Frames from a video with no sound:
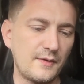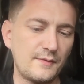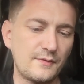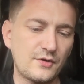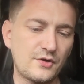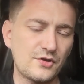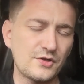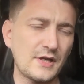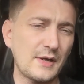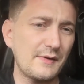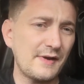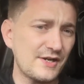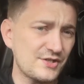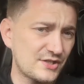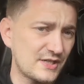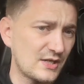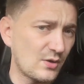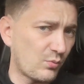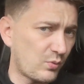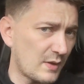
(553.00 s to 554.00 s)
because uh, they're
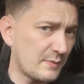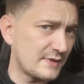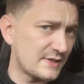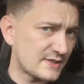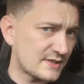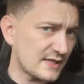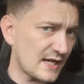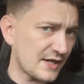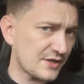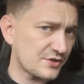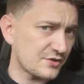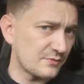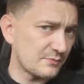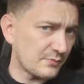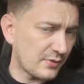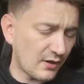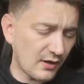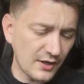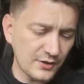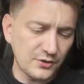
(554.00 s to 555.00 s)
actually in the women's section,
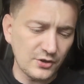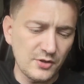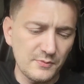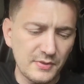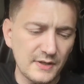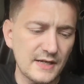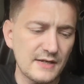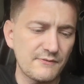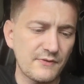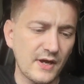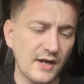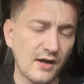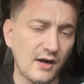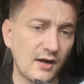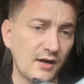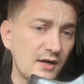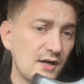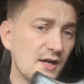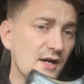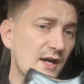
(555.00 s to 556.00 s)
but I do believe they
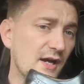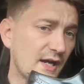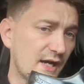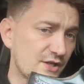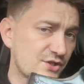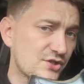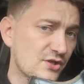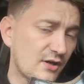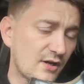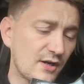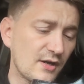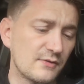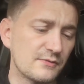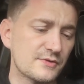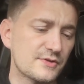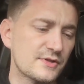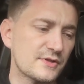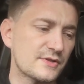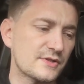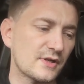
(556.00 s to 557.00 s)
are a
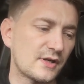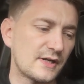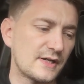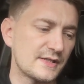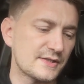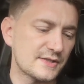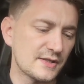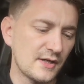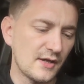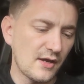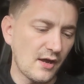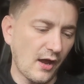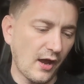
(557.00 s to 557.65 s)
child's size.